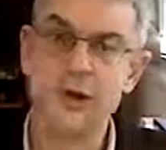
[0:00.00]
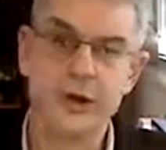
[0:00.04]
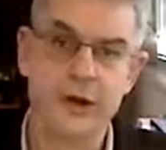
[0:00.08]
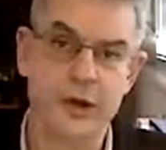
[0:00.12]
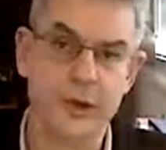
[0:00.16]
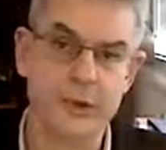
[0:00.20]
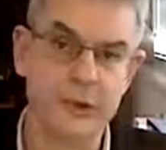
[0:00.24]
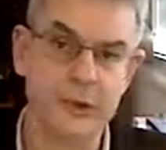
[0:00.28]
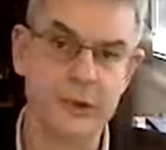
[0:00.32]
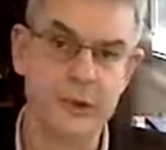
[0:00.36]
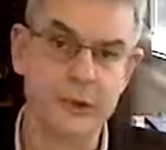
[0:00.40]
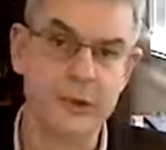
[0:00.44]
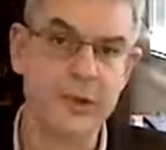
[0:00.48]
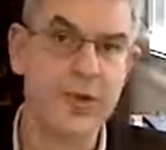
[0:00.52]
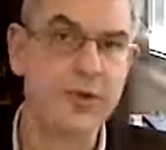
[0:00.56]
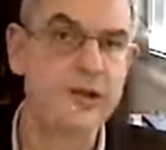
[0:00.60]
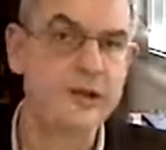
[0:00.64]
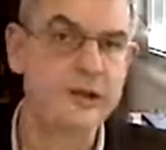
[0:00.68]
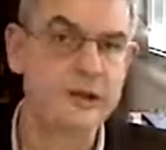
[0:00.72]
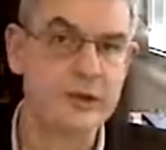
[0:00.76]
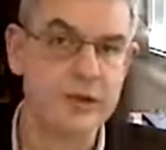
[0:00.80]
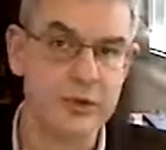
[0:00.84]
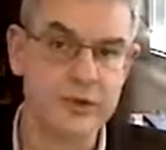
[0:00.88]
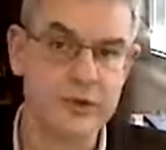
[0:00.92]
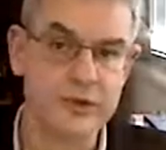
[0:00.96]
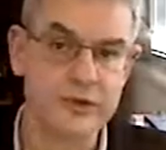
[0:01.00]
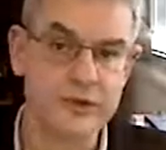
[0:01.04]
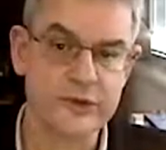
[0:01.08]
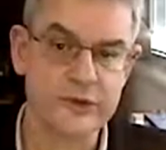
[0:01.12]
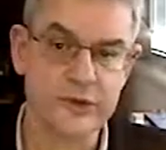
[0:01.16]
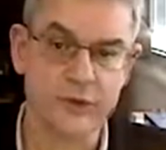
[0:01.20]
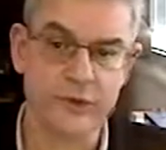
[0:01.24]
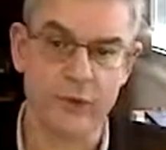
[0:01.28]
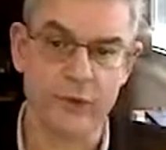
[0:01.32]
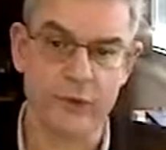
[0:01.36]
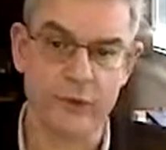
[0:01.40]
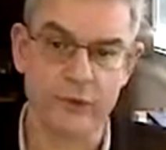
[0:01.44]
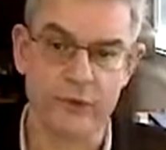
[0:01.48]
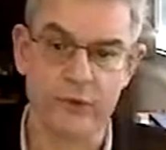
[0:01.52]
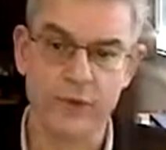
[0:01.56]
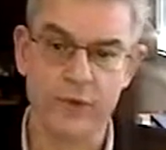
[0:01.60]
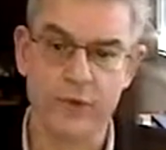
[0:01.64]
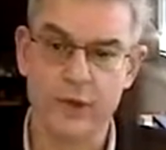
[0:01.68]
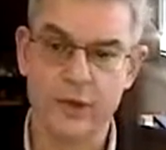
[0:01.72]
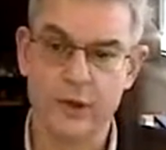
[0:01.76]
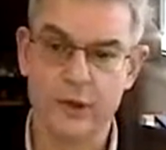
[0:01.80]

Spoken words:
therapy makes use of